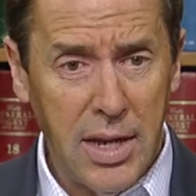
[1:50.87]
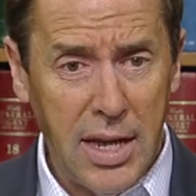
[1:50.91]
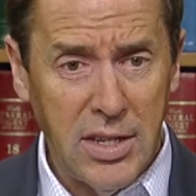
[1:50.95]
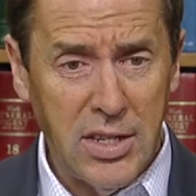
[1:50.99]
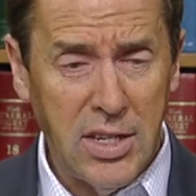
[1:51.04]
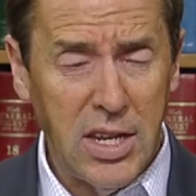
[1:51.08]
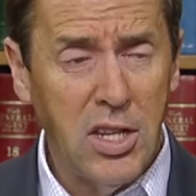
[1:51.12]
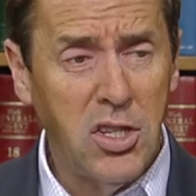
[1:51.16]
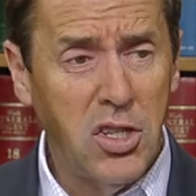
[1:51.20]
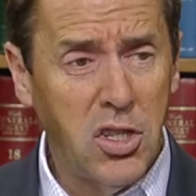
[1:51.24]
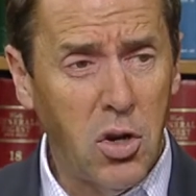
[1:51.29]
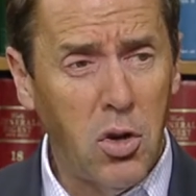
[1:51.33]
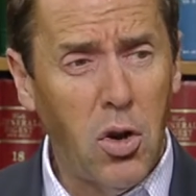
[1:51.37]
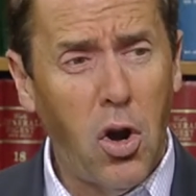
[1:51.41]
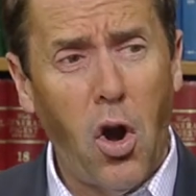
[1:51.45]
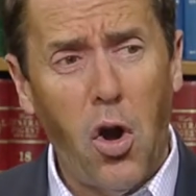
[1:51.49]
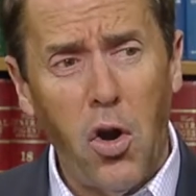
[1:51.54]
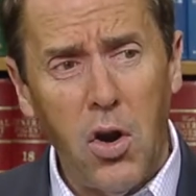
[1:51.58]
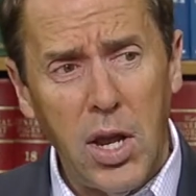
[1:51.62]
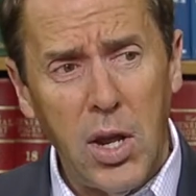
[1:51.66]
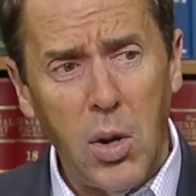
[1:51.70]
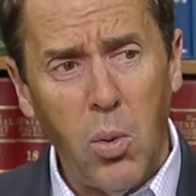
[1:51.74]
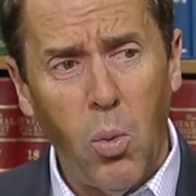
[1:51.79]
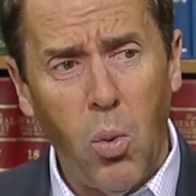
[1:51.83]
And since there
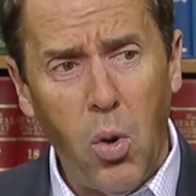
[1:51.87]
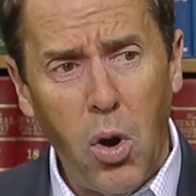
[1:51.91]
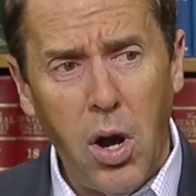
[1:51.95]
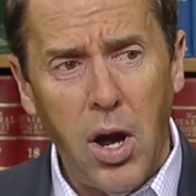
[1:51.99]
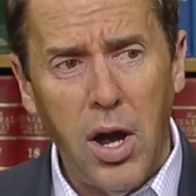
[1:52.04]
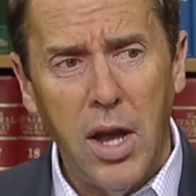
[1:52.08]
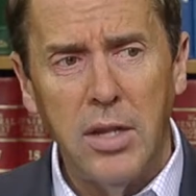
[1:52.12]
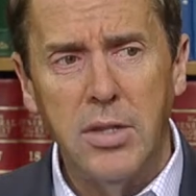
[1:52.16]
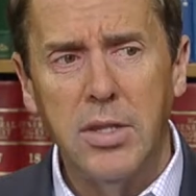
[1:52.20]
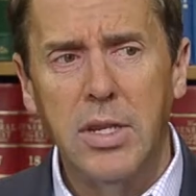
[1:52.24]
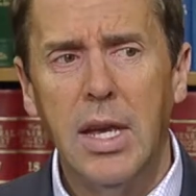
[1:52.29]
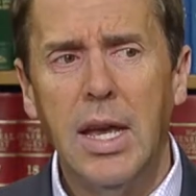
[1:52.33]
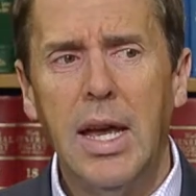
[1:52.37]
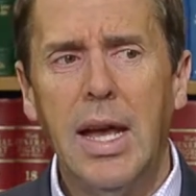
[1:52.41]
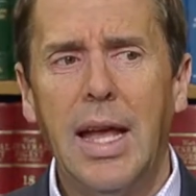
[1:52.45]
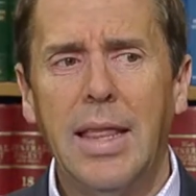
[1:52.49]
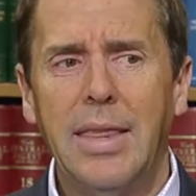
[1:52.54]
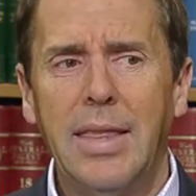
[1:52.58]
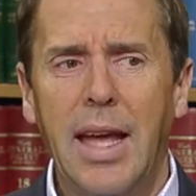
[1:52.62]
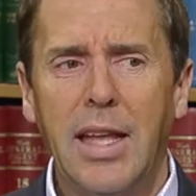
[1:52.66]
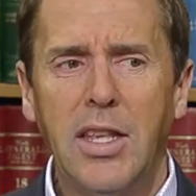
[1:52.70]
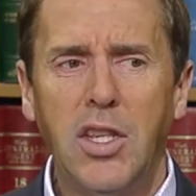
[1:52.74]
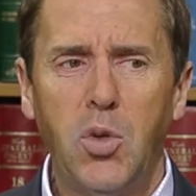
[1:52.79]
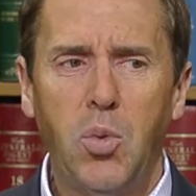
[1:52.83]
already was,
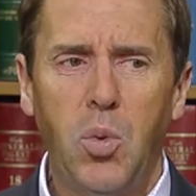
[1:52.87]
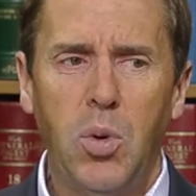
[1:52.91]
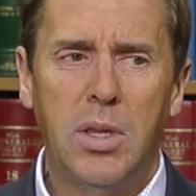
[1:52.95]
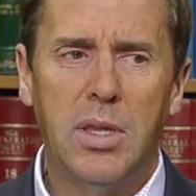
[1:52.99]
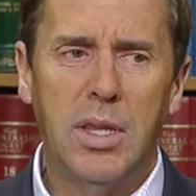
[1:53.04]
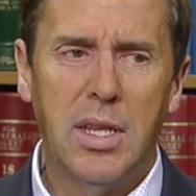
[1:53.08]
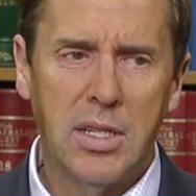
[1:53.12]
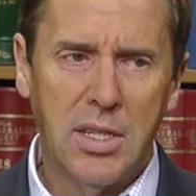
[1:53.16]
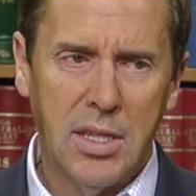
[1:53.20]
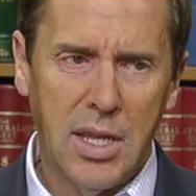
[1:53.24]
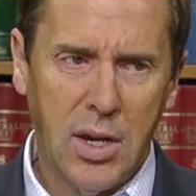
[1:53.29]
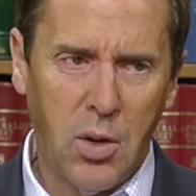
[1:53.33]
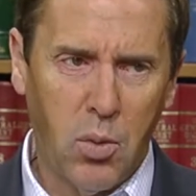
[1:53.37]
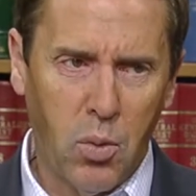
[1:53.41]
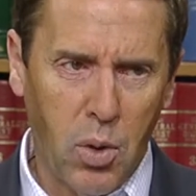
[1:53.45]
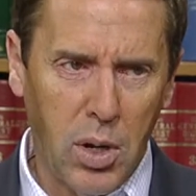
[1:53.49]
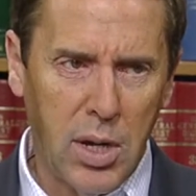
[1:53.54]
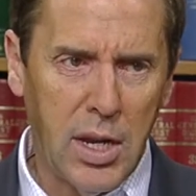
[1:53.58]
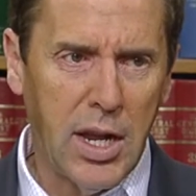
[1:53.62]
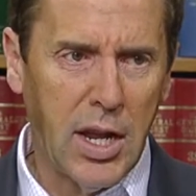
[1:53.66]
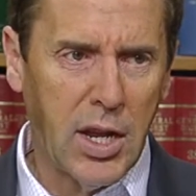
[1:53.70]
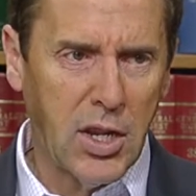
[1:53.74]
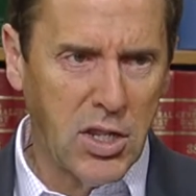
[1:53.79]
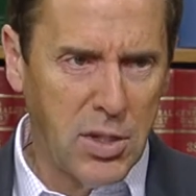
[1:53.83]
that's when this thing
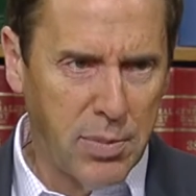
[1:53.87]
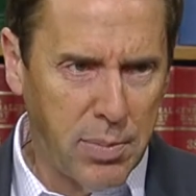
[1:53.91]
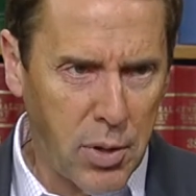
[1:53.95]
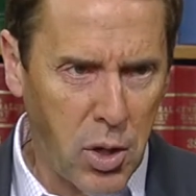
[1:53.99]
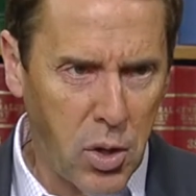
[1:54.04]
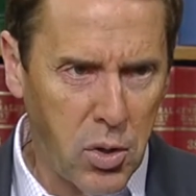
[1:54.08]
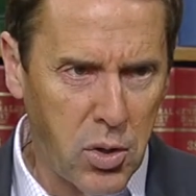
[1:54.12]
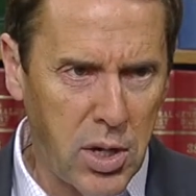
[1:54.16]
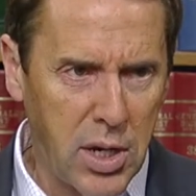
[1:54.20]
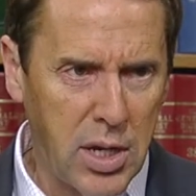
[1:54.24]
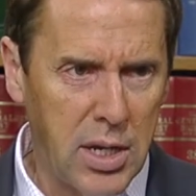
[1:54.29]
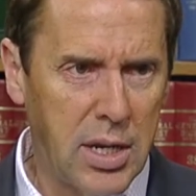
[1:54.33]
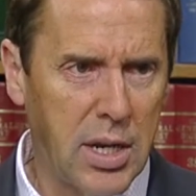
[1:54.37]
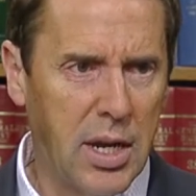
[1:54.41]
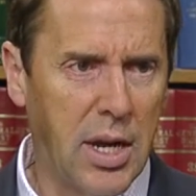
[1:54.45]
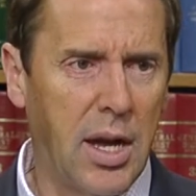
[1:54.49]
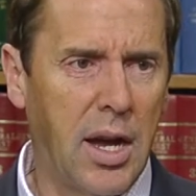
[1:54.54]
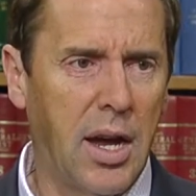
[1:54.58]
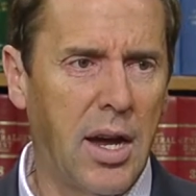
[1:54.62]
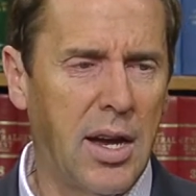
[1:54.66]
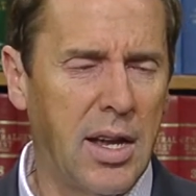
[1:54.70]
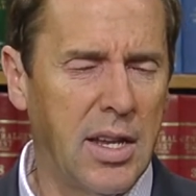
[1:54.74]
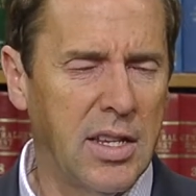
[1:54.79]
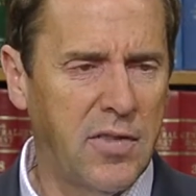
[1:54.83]
really exploded
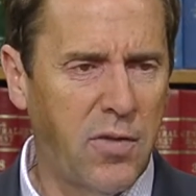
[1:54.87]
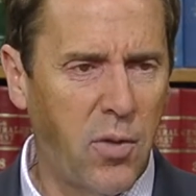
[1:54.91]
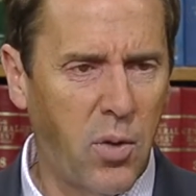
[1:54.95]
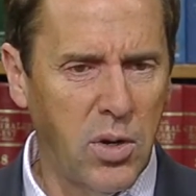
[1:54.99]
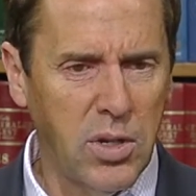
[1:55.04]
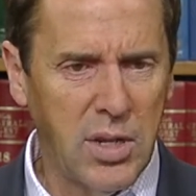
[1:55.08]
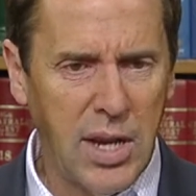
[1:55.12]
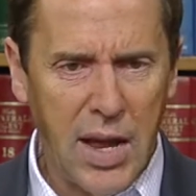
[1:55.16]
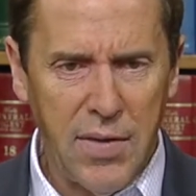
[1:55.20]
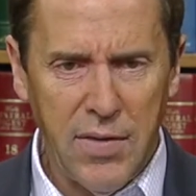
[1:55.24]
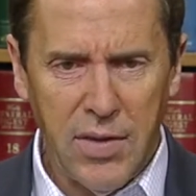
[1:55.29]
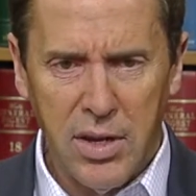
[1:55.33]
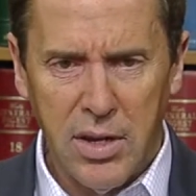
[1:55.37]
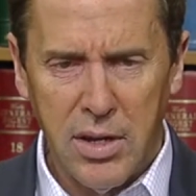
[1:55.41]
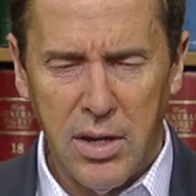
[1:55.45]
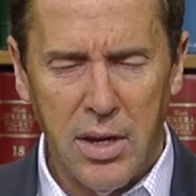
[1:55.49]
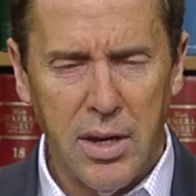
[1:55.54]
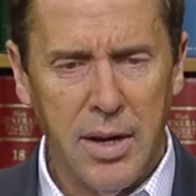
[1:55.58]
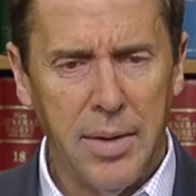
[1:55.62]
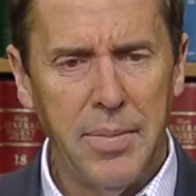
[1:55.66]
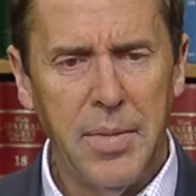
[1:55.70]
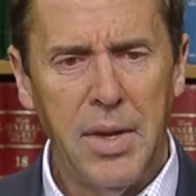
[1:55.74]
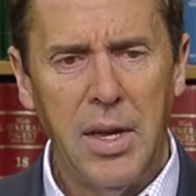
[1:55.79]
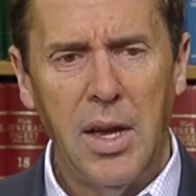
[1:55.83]
as far as having
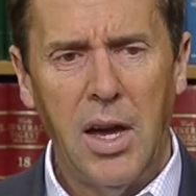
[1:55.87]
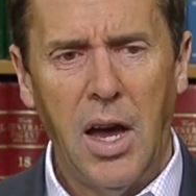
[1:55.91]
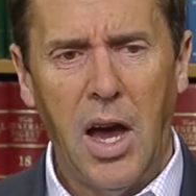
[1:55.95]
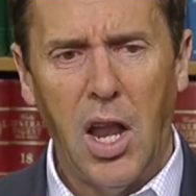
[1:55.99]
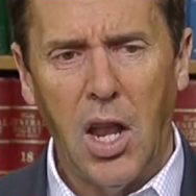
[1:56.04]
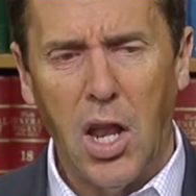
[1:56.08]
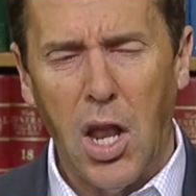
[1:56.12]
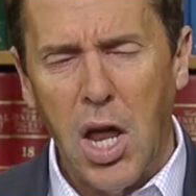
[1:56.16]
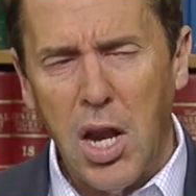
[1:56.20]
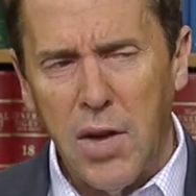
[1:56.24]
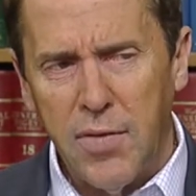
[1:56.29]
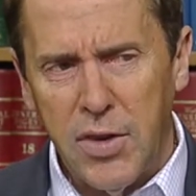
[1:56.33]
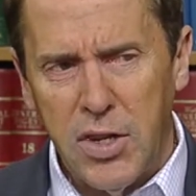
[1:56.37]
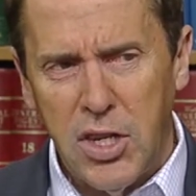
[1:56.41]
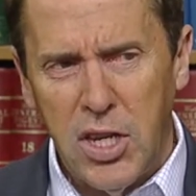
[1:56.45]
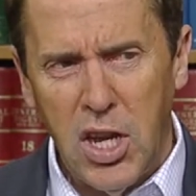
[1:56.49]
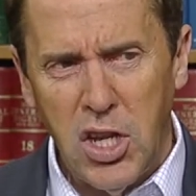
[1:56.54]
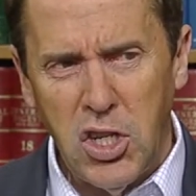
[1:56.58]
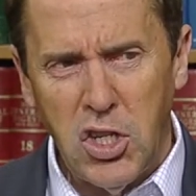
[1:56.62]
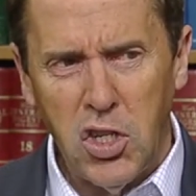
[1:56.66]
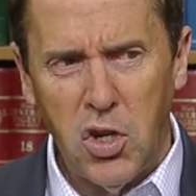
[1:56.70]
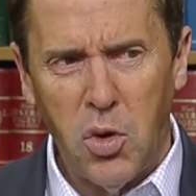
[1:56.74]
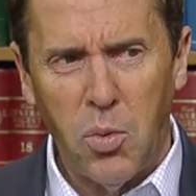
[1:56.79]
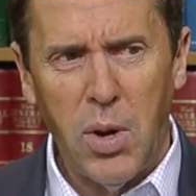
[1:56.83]
a lot of
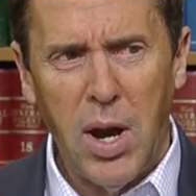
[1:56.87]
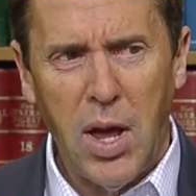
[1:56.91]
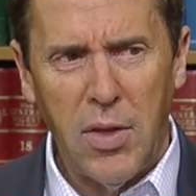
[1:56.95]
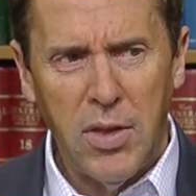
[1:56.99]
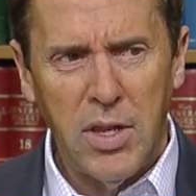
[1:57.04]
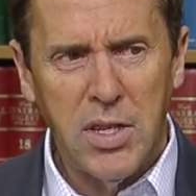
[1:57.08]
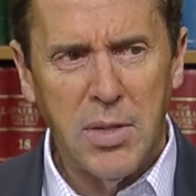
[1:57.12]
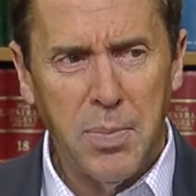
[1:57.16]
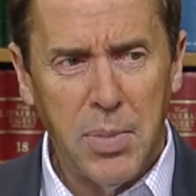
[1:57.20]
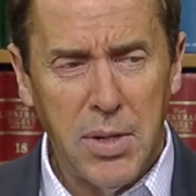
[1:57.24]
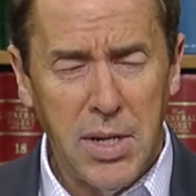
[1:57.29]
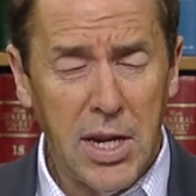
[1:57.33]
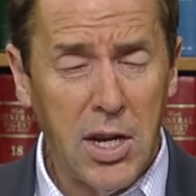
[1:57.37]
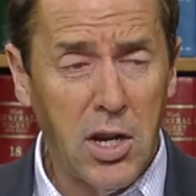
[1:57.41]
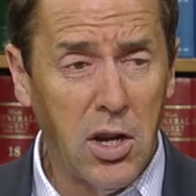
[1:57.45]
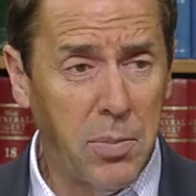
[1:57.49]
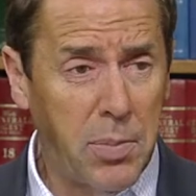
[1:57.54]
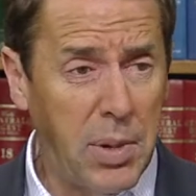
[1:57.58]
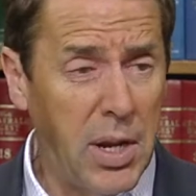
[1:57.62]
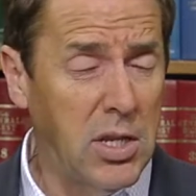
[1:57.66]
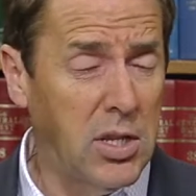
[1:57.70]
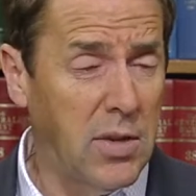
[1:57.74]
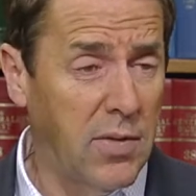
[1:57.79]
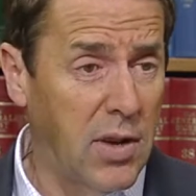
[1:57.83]
attention around this particular
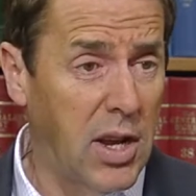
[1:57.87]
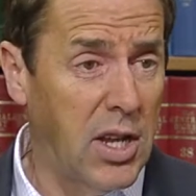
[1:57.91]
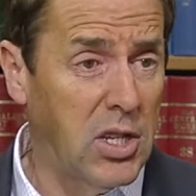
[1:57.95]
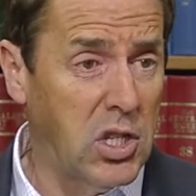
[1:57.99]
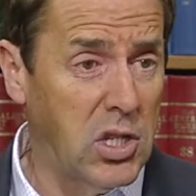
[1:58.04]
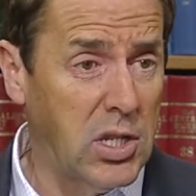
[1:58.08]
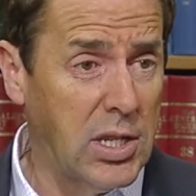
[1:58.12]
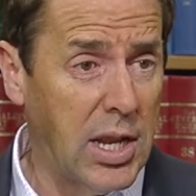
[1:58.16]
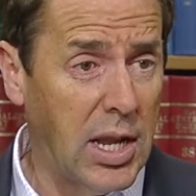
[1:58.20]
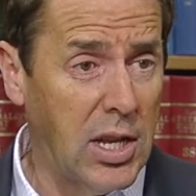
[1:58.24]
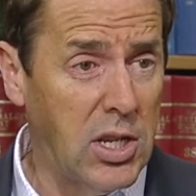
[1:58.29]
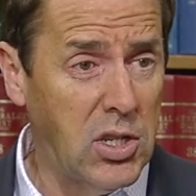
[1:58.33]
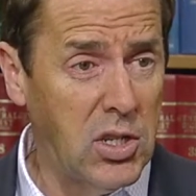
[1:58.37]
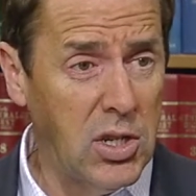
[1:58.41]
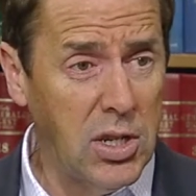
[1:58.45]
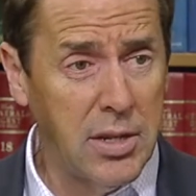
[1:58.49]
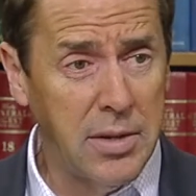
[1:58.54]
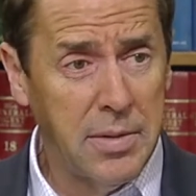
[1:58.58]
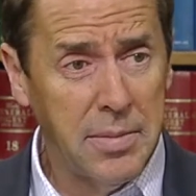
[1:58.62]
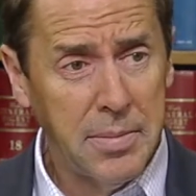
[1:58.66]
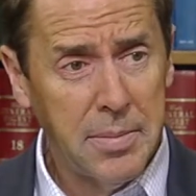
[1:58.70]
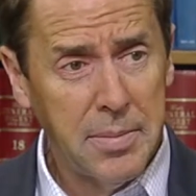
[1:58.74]
piece of legislation.